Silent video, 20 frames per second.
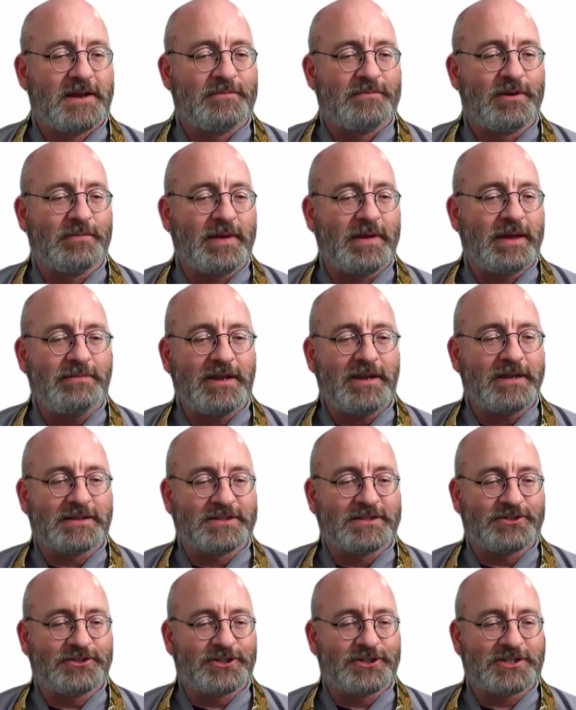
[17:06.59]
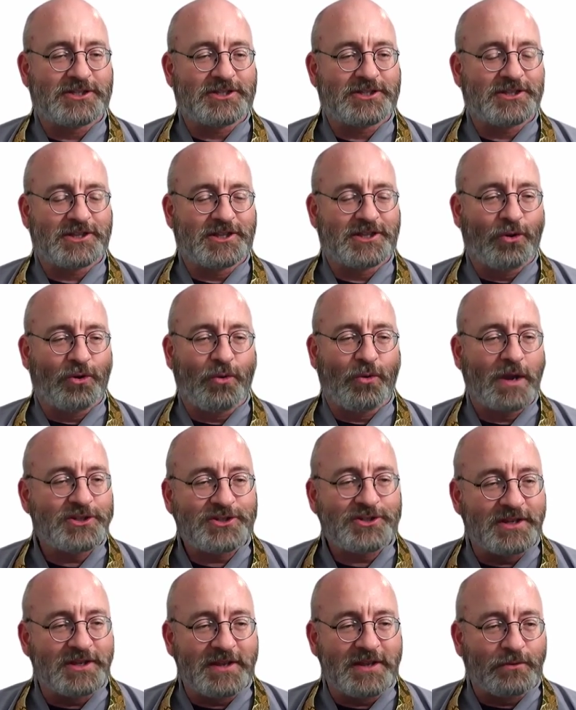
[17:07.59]
But maybe it's just the
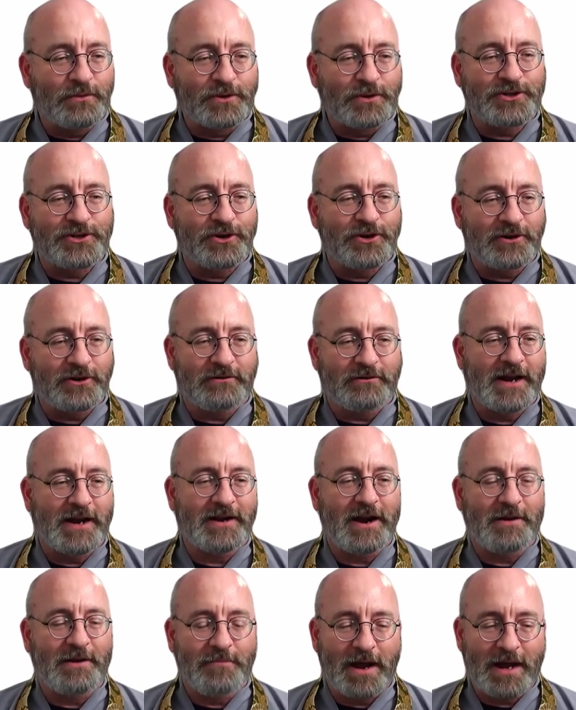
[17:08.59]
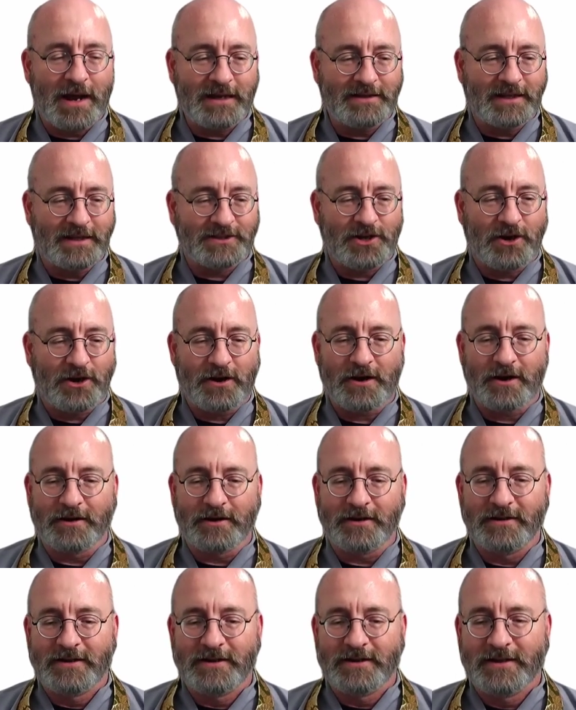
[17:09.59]
question that we're stirring around in our mind that's
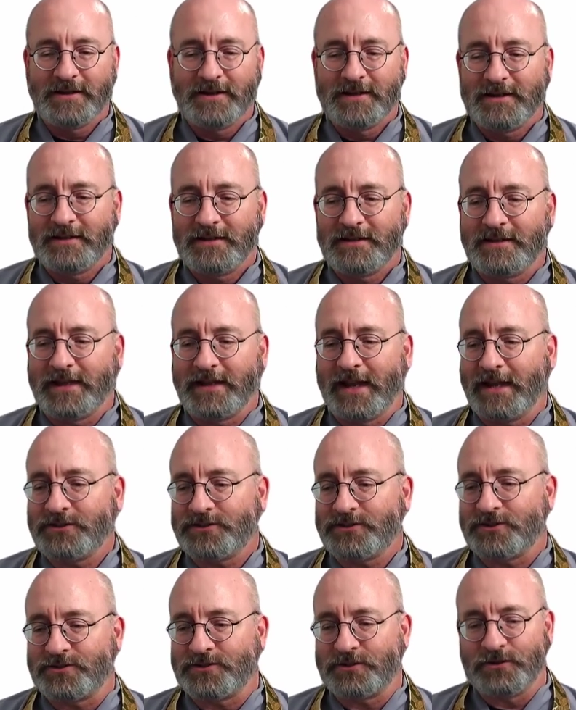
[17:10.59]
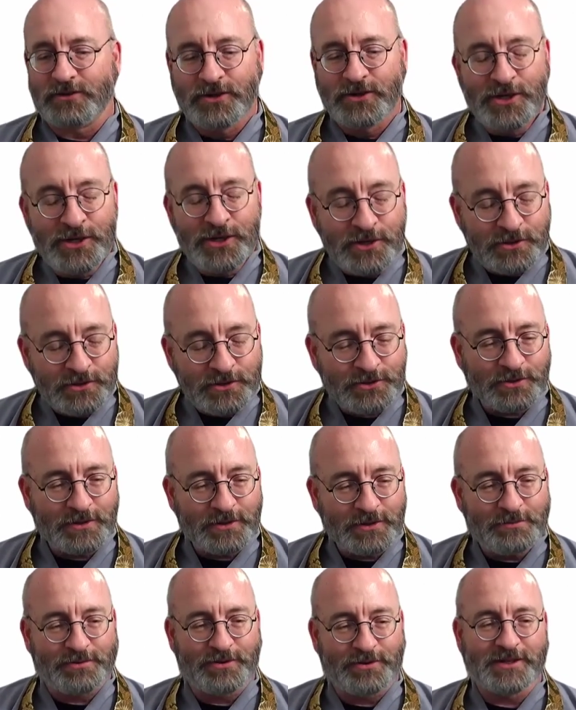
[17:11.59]
hard. The answers are
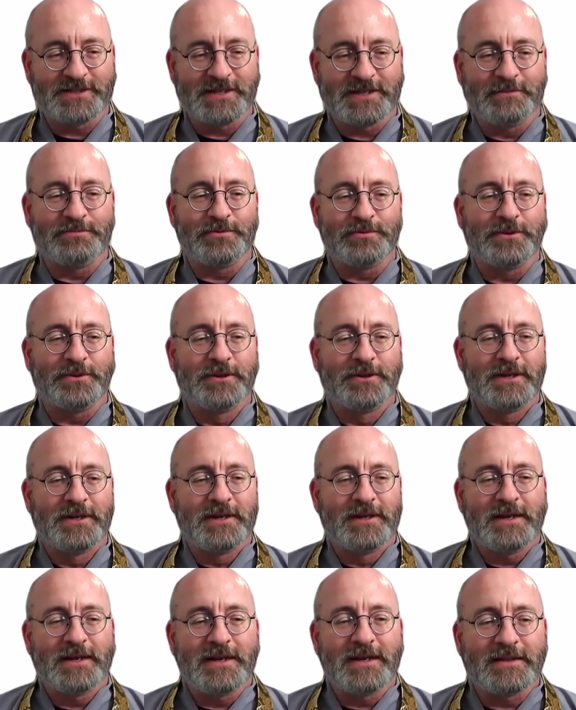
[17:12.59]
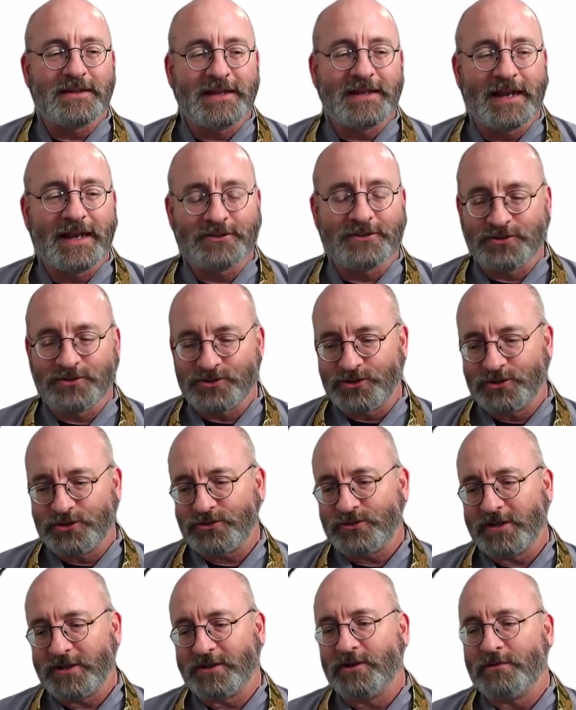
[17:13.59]
usually pretty simple, and the answers
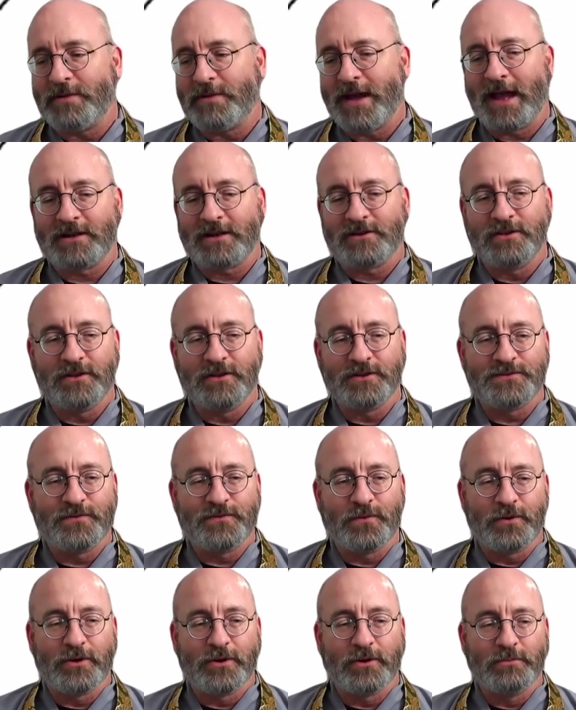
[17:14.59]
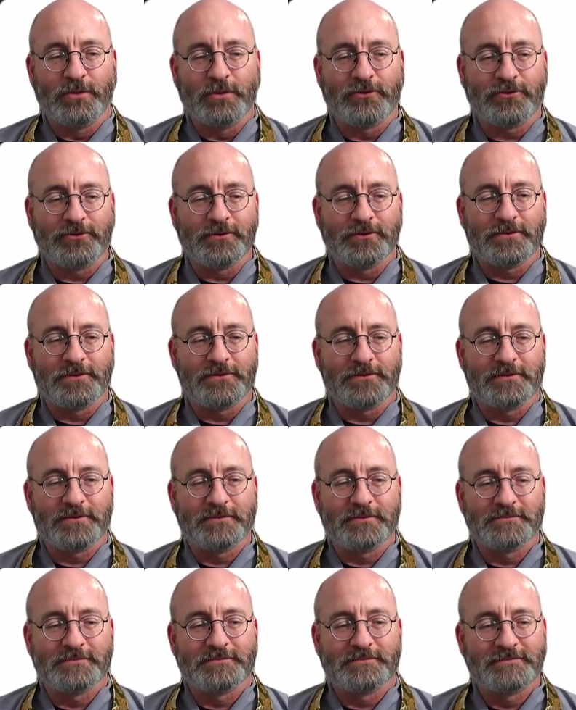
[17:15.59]
usually go back to those four noble truths.
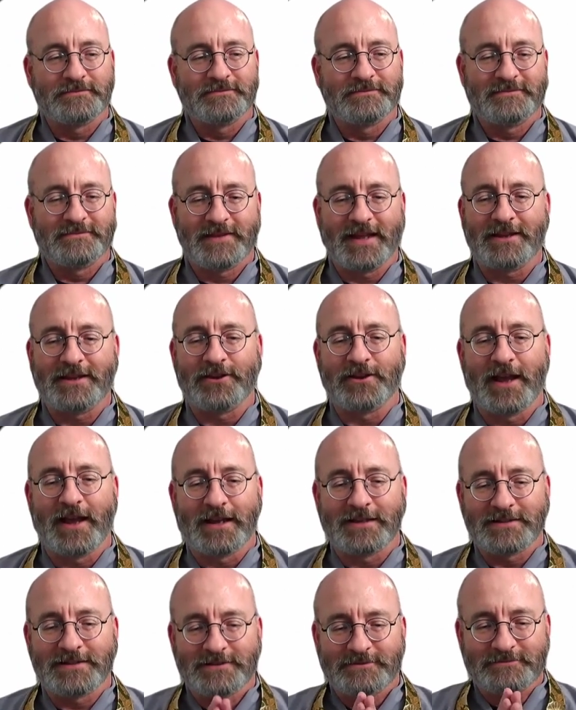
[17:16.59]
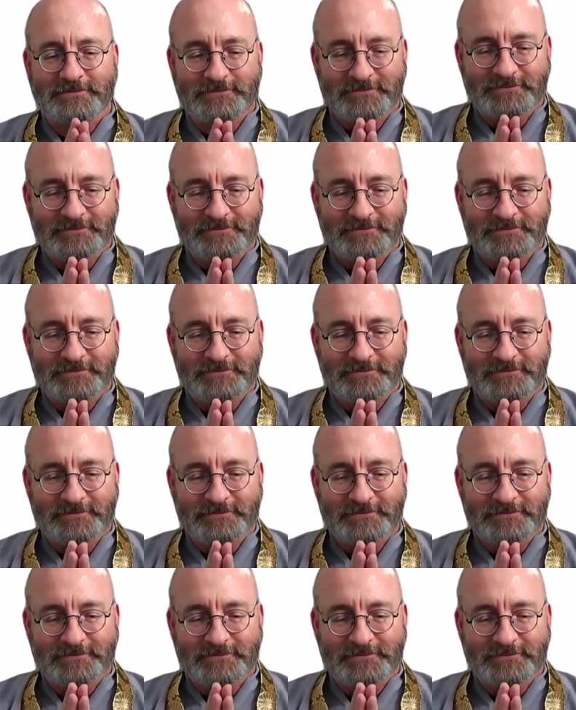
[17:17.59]
Thank you, guys.